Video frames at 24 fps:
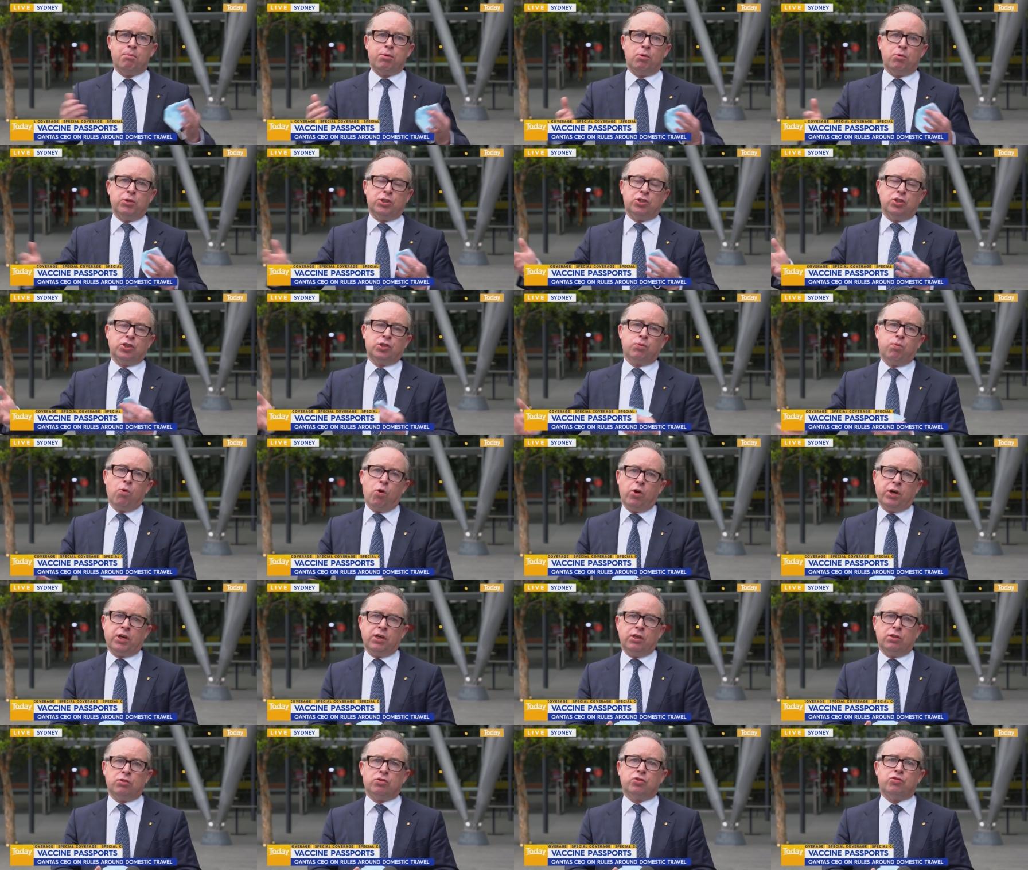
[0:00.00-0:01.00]
but we're just
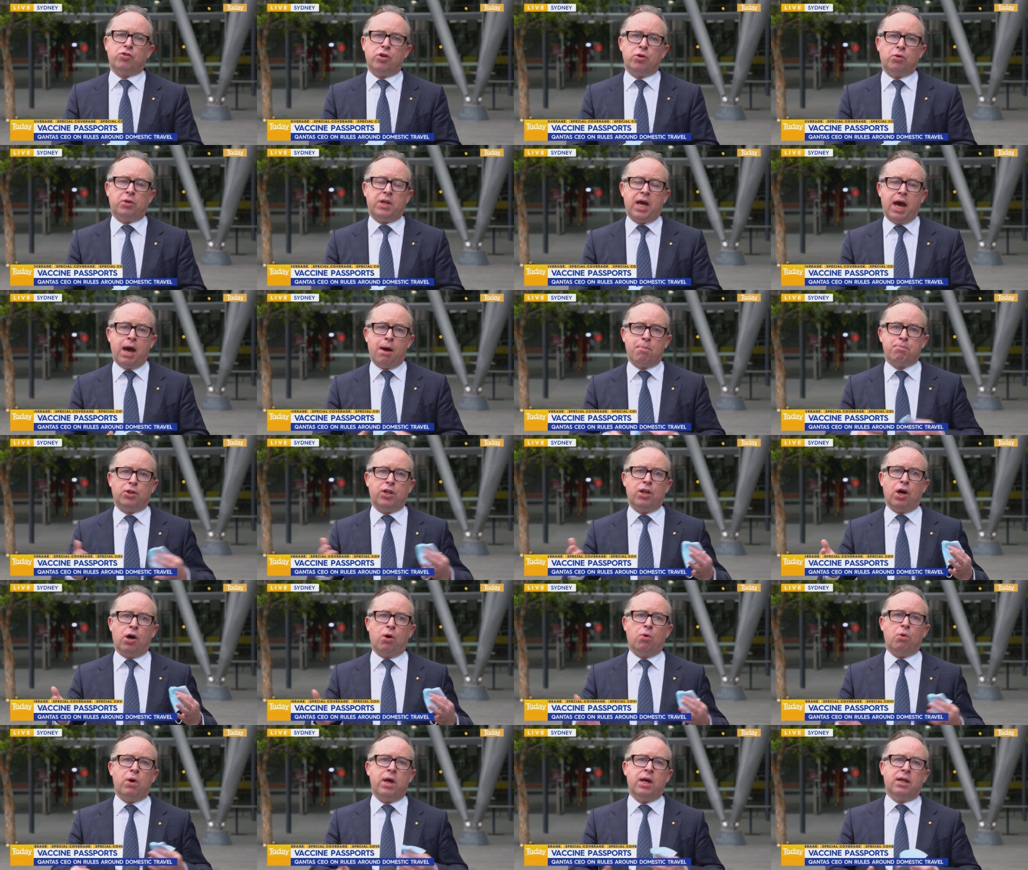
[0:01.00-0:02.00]
working through that, but
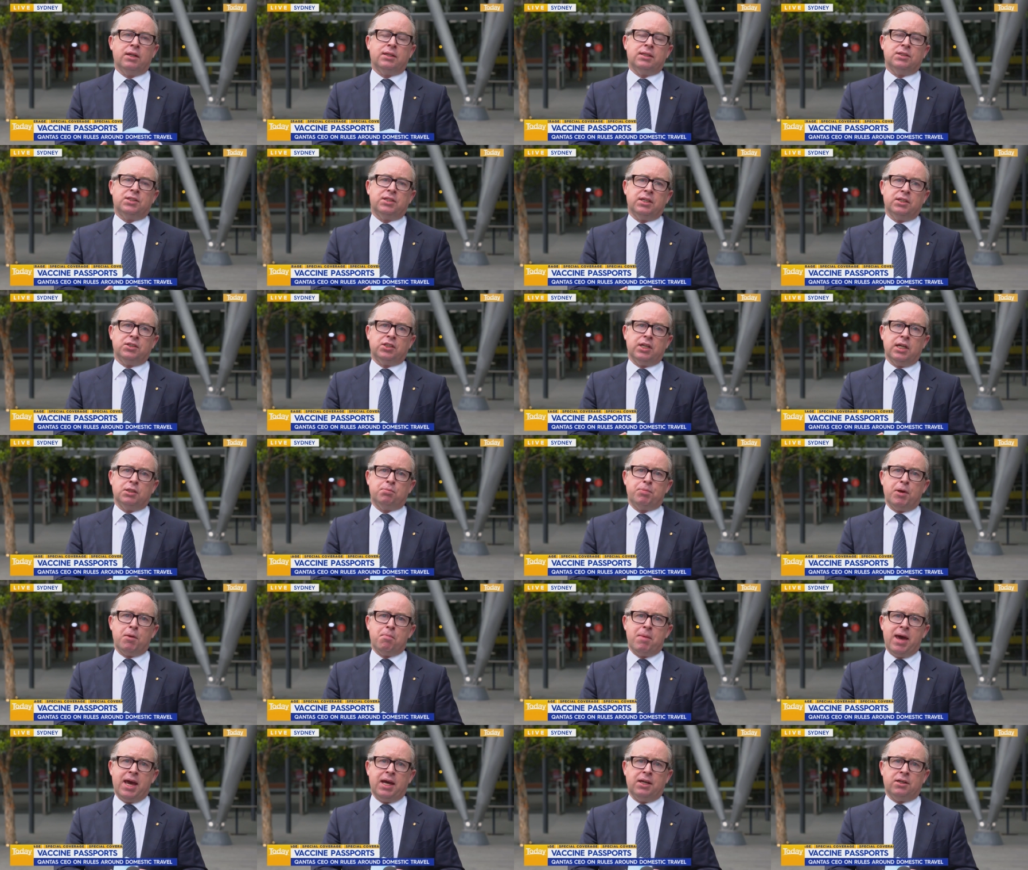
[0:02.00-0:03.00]
no decision has
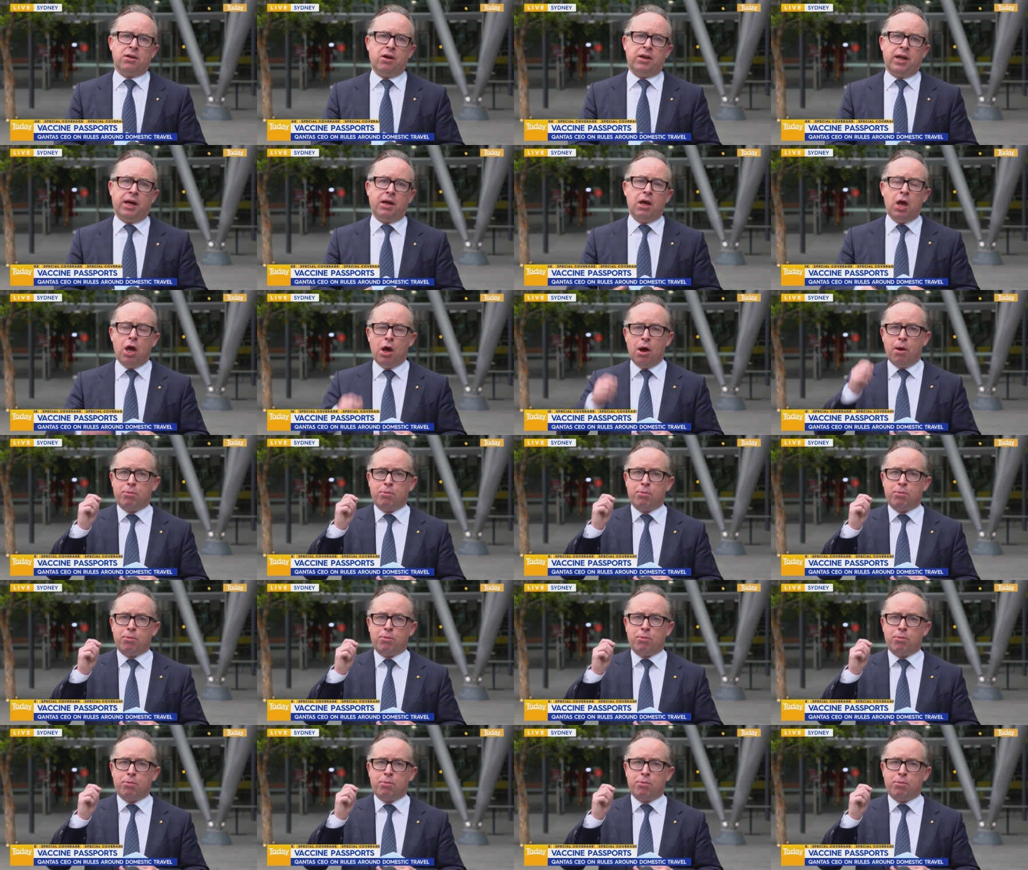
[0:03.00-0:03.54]
been made on it.